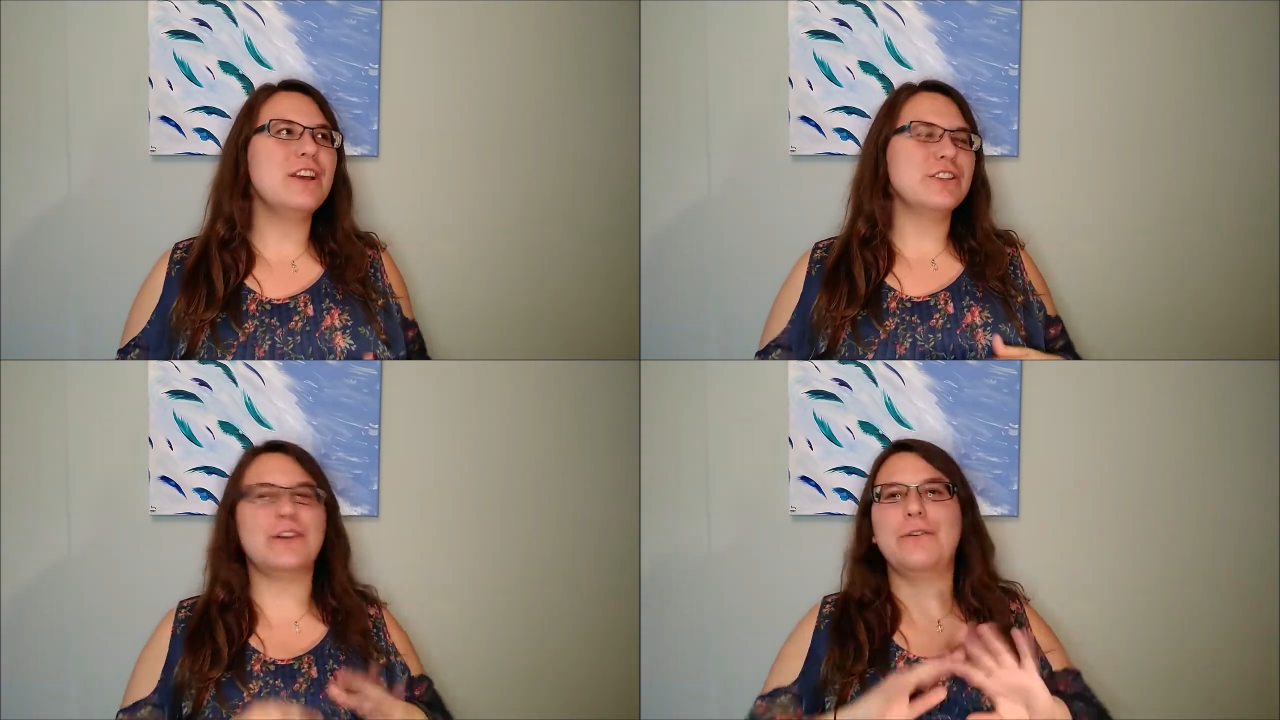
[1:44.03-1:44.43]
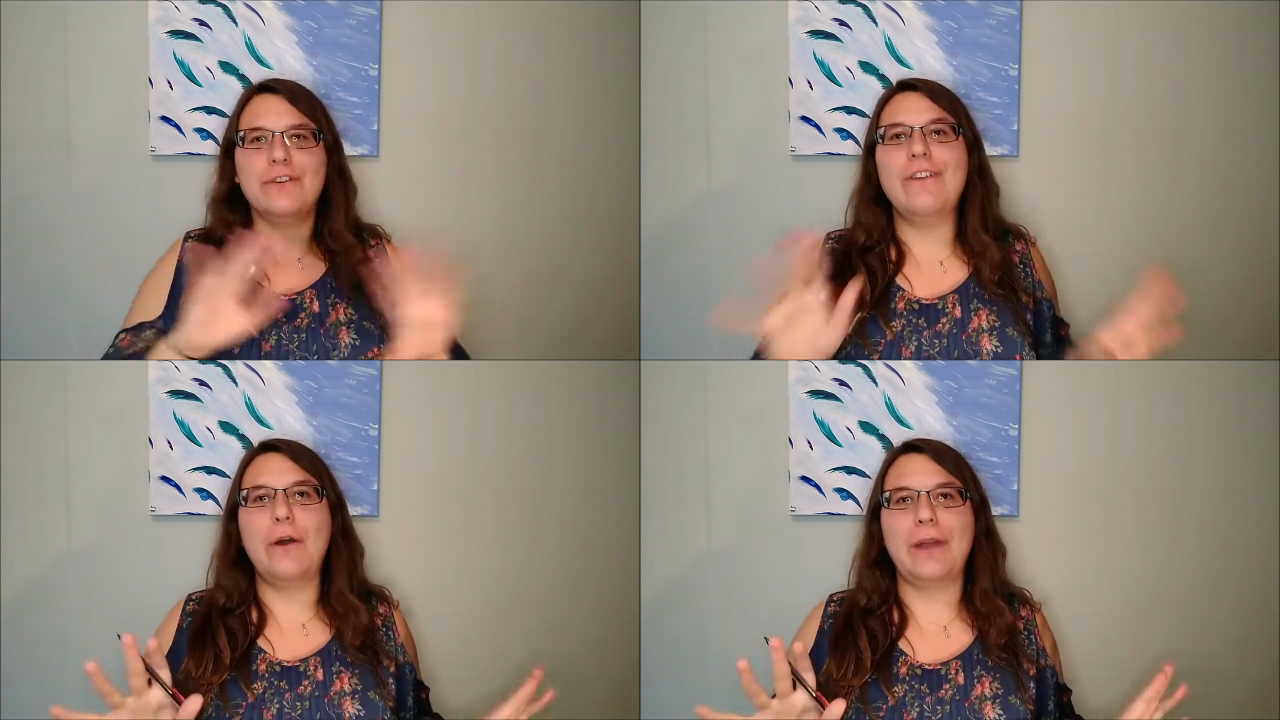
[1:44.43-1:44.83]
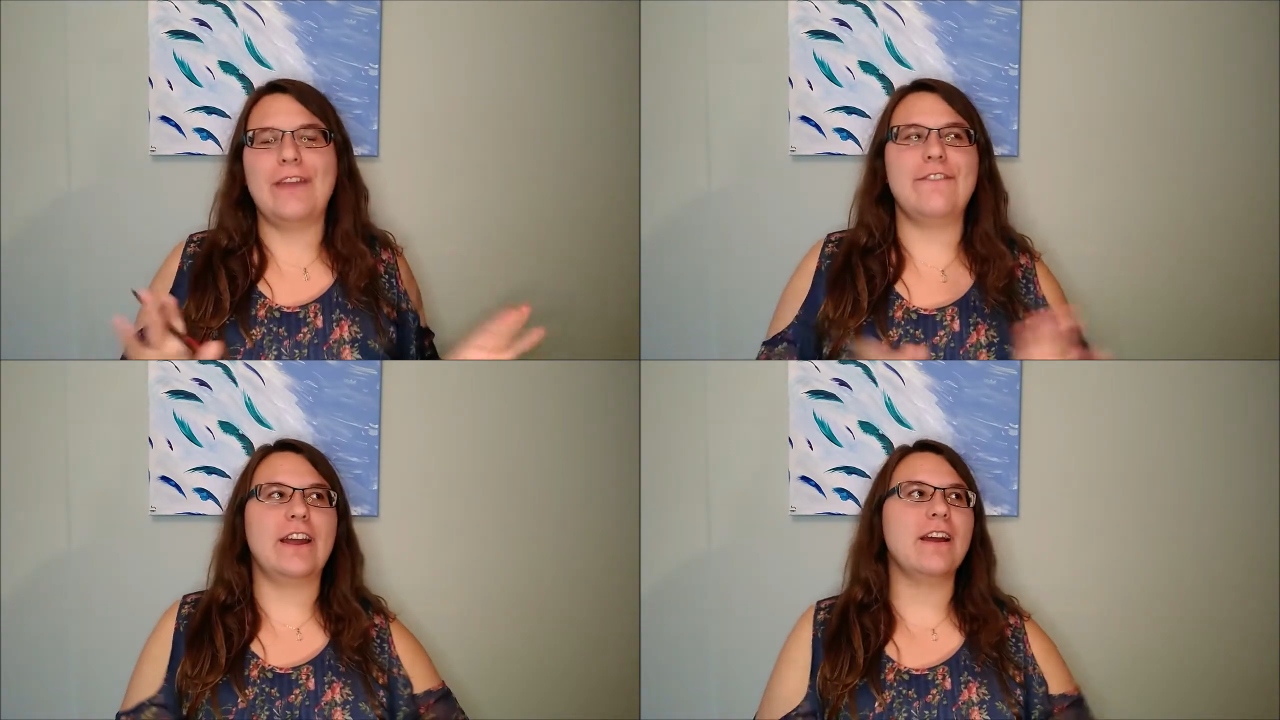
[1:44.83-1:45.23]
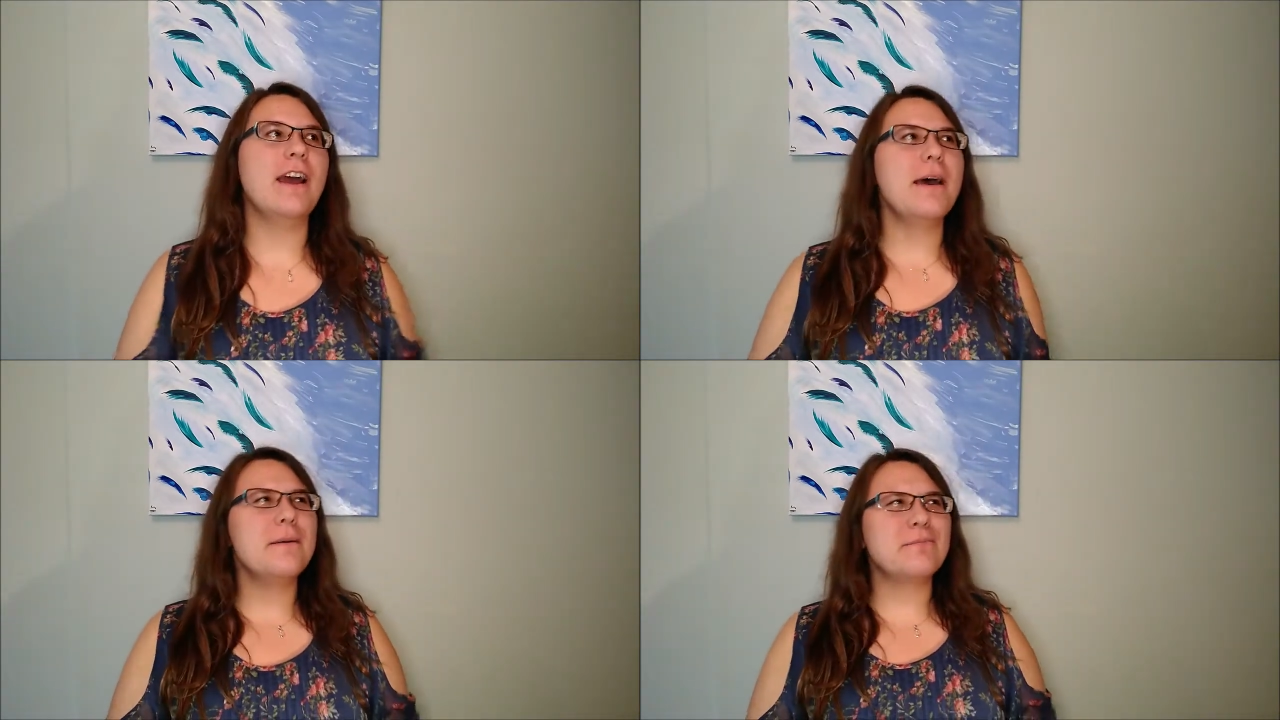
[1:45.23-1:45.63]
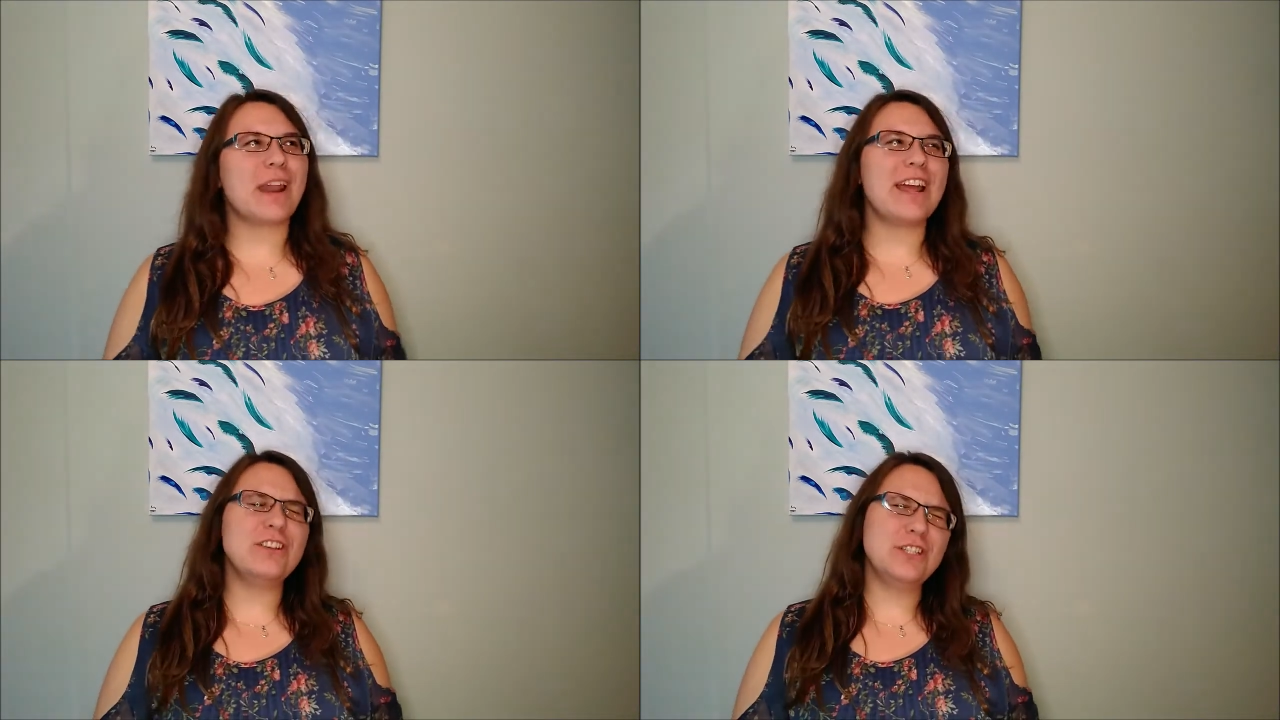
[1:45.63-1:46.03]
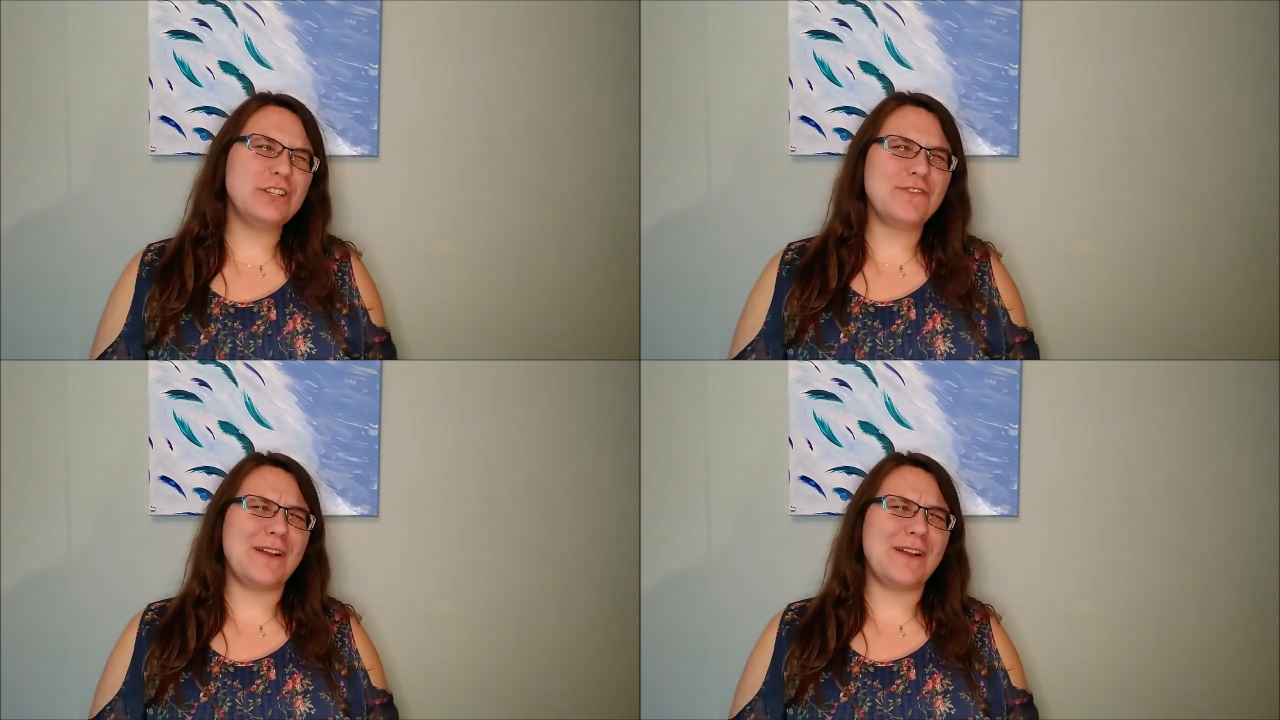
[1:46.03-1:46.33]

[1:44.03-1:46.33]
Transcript: So, okay, fair. But I also just